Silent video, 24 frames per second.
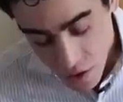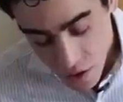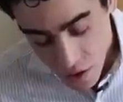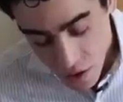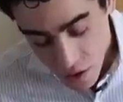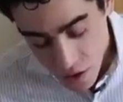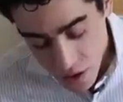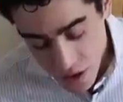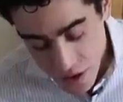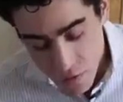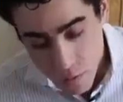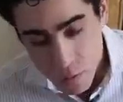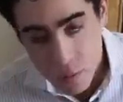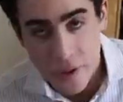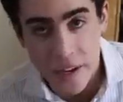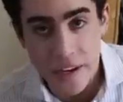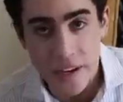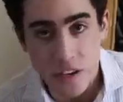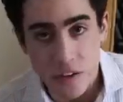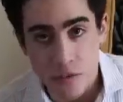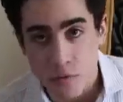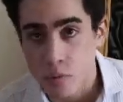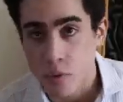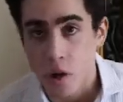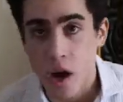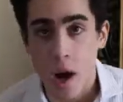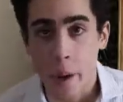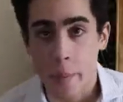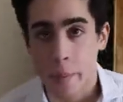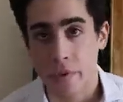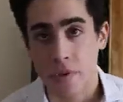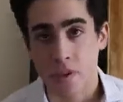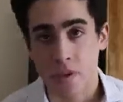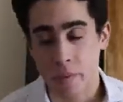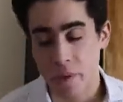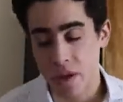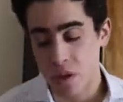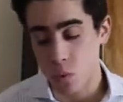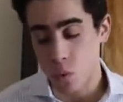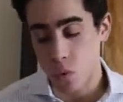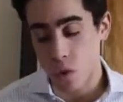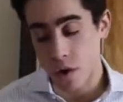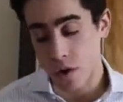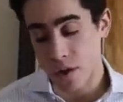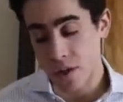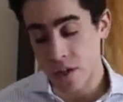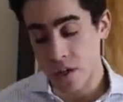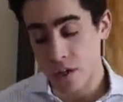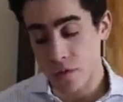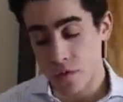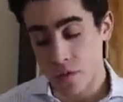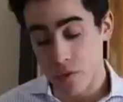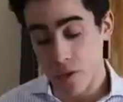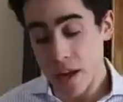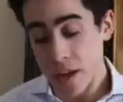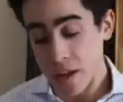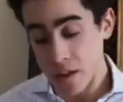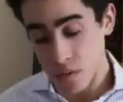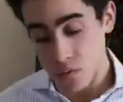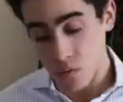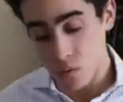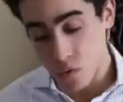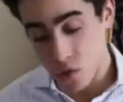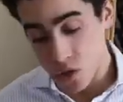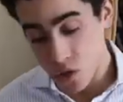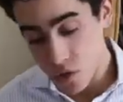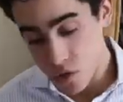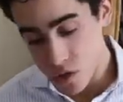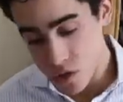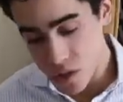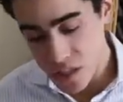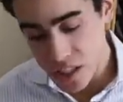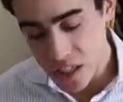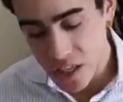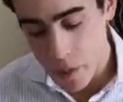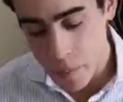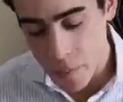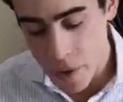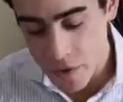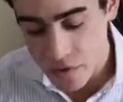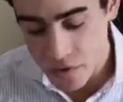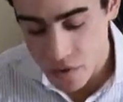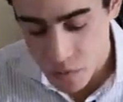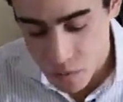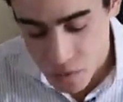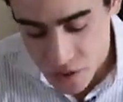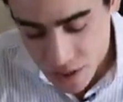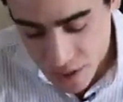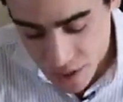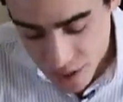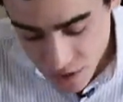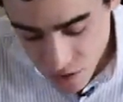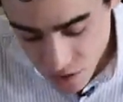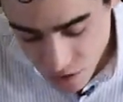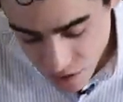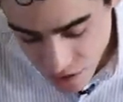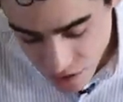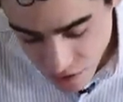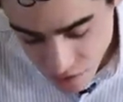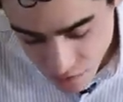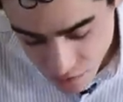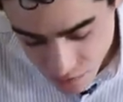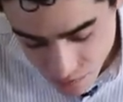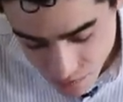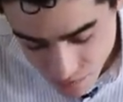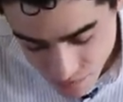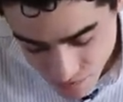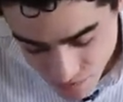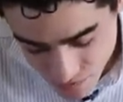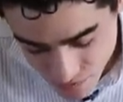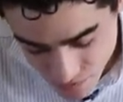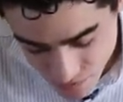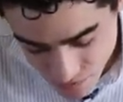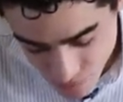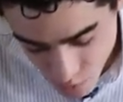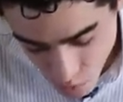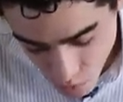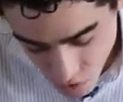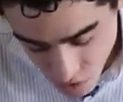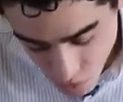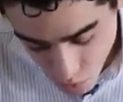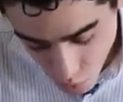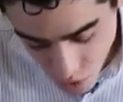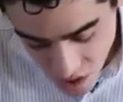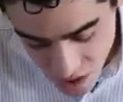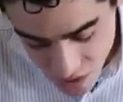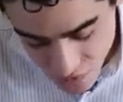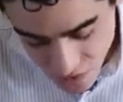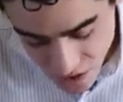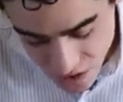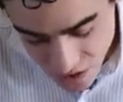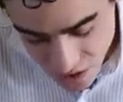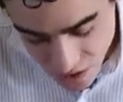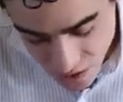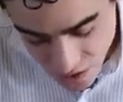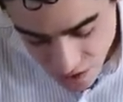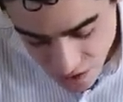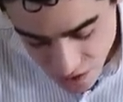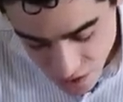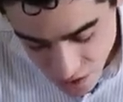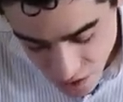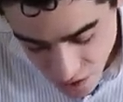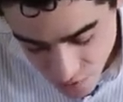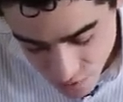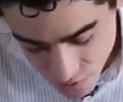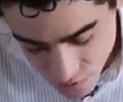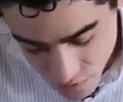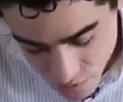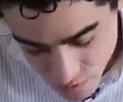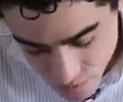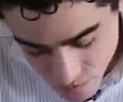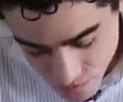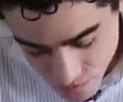uh, have plenty of properly made water kefir and reduce the EMF substantially with the Wi-Fi shielding stuff.